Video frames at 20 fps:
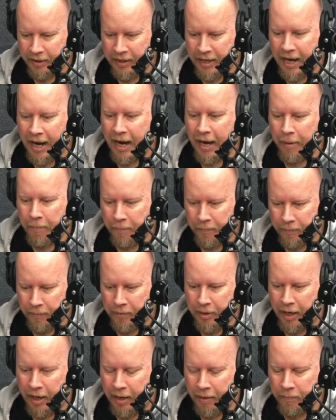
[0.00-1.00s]
Yeah.
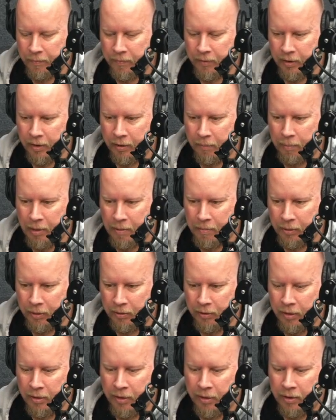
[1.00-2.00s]

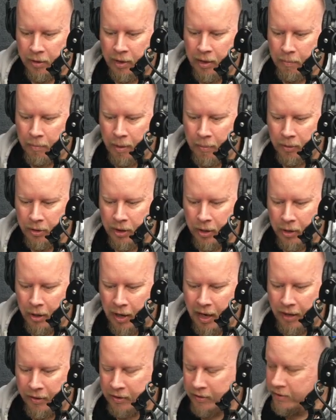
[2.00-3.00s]
People don't know
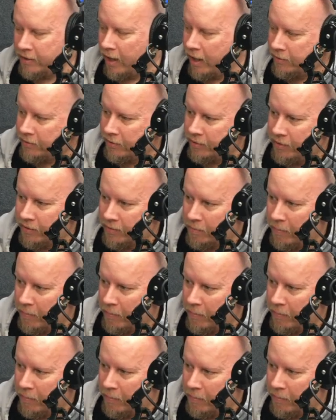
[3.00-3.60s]
how the sausage is